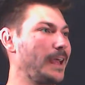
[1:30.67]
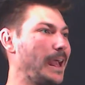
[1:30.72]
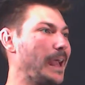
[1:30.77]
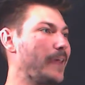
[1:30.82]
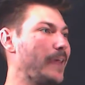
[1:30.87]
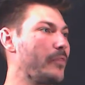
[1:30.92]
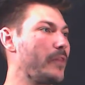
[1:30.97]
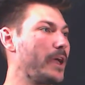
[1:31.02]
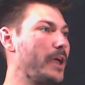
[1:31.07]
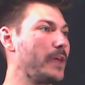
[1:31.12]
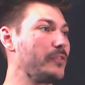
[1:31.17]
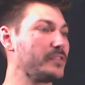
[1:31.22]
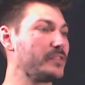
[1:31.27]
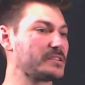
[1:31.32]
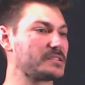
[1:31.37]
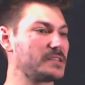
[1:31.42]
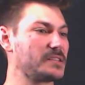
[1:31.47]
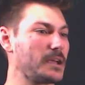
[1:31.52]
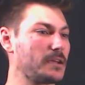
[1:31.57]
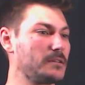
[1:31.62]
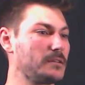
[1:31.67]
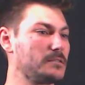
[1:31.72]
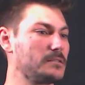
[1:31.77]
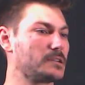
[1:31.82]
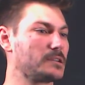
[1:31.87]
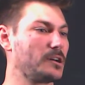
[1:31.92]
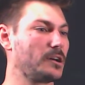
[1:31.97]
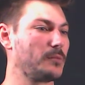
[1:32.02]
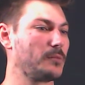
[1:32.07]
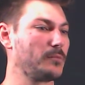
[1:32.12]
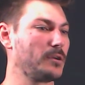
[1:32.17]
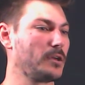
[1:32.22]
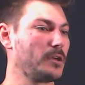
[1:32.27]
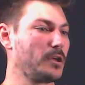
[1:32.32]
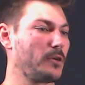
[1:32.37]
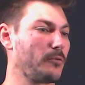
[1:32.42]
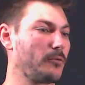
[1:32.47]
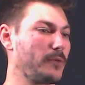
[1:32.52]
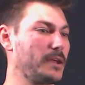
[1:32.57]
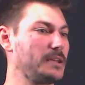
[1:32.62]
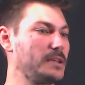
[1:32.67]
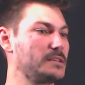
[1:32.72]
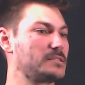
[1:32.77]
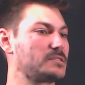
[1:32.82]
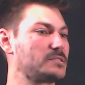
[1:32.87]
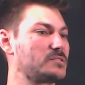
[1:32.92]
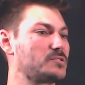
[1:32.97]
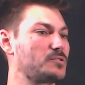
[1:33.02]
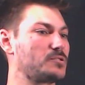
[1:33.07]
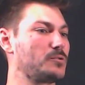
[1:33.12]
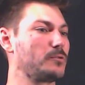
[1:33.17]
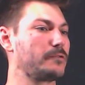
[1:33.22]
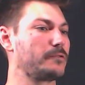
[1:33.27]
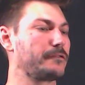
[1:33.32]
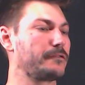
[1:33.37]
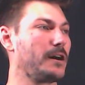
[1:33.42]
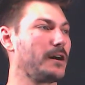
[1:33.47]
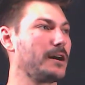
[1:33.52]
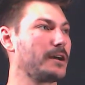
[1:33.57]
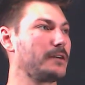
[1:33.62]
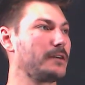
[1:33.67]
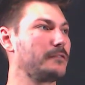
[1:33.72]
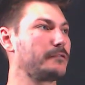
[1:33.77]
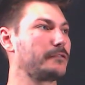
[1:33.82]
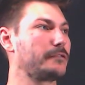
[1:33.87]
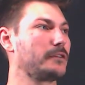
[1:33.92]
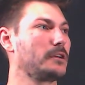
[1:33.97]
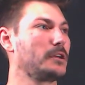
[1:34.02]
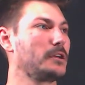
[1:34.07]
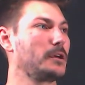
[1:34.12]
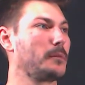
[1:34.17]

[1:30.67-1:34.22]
and then the second term raised to 5